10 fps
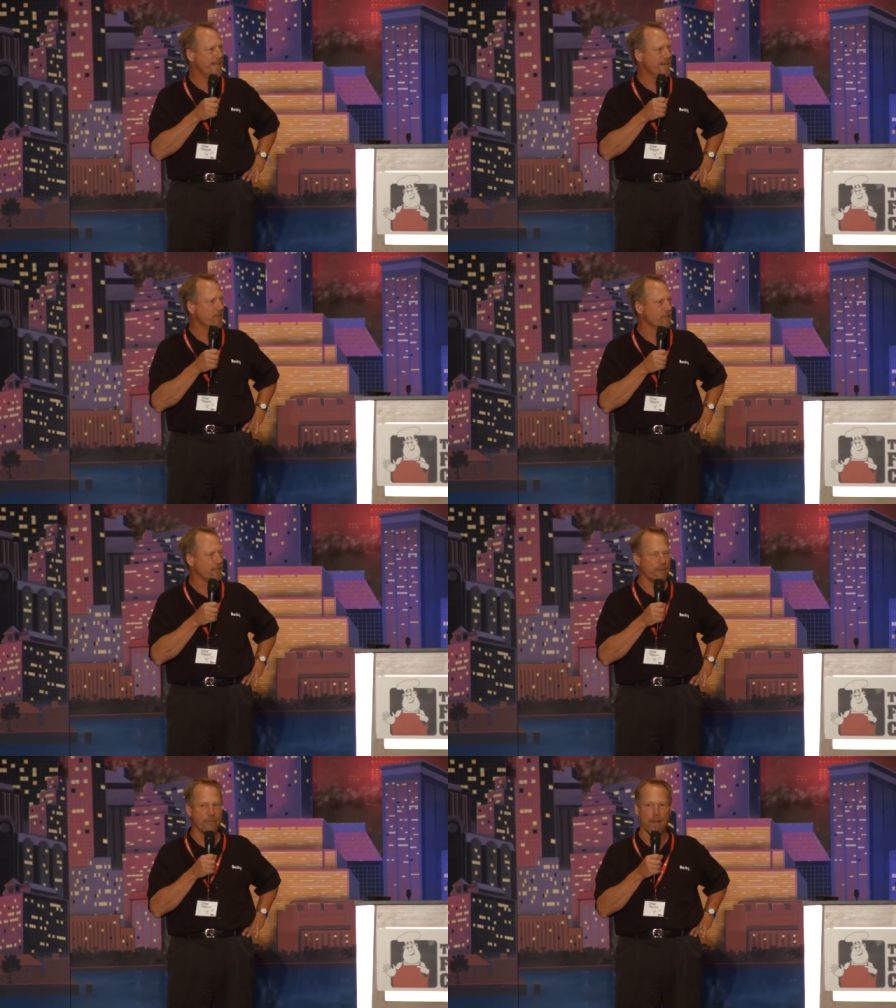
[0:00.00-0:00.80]

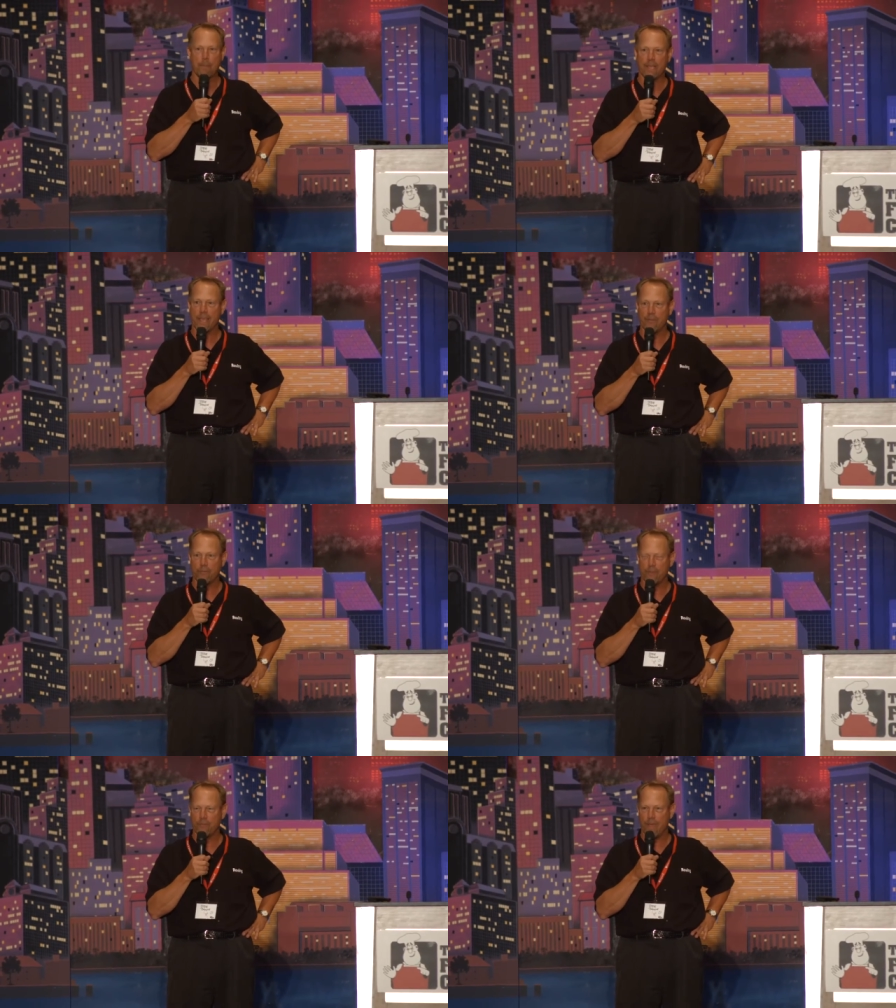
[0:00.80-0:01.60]
years. Give it up again
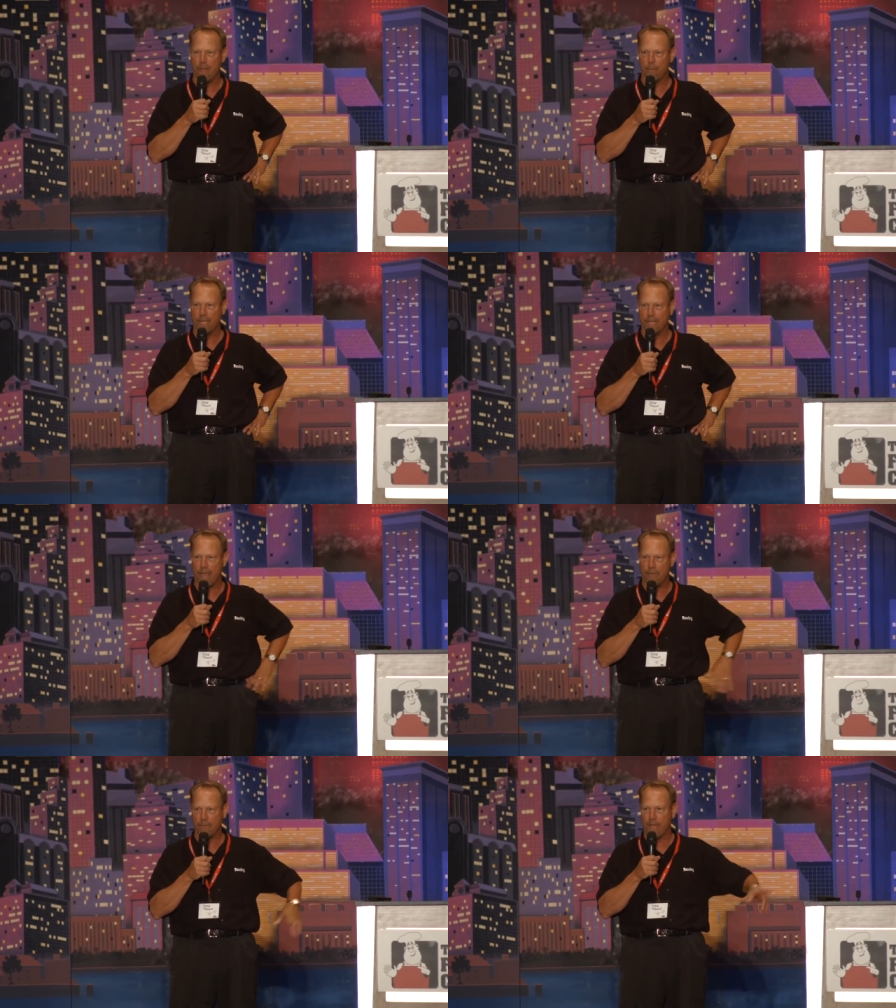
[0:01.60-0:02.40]
for the Family
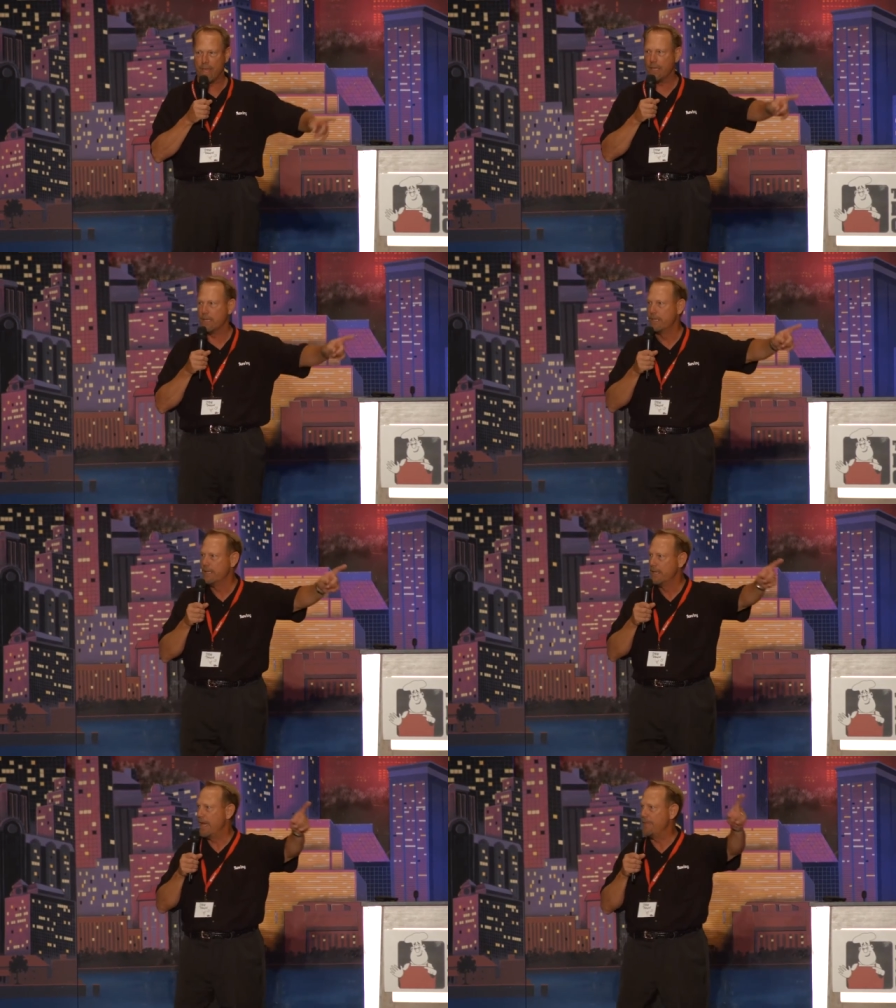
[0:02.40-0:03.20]
Cafe
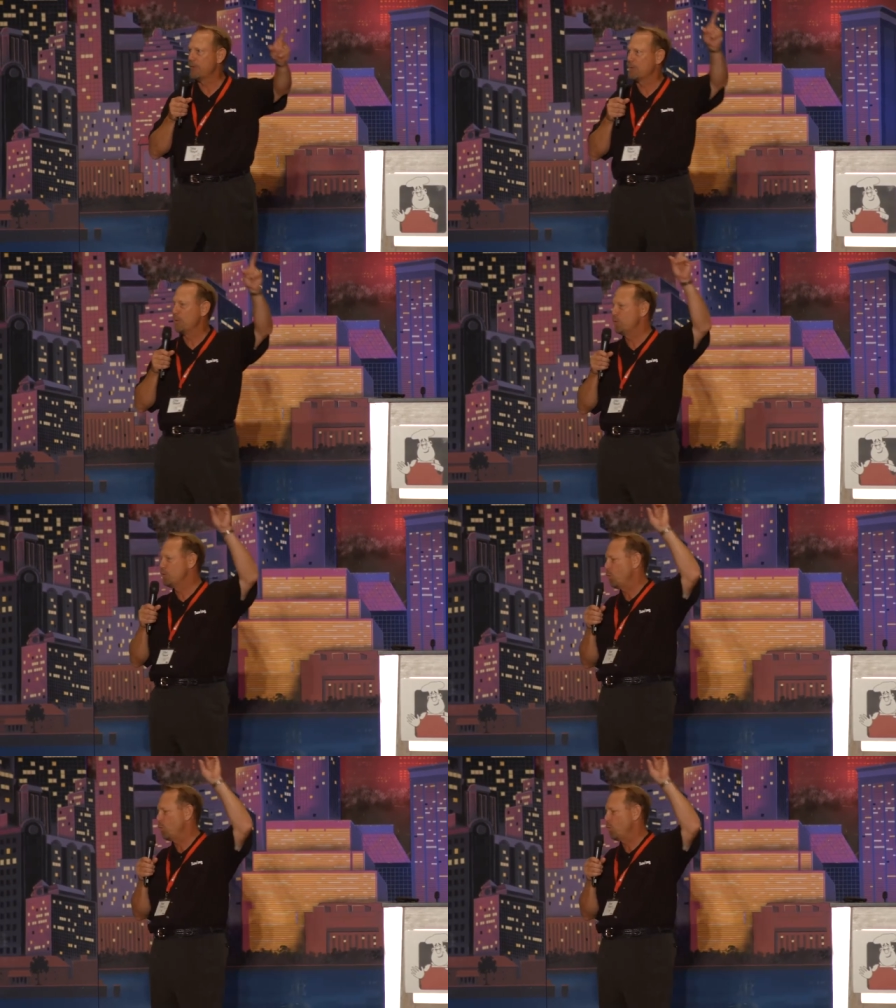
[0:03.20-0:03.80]
and the crew. 20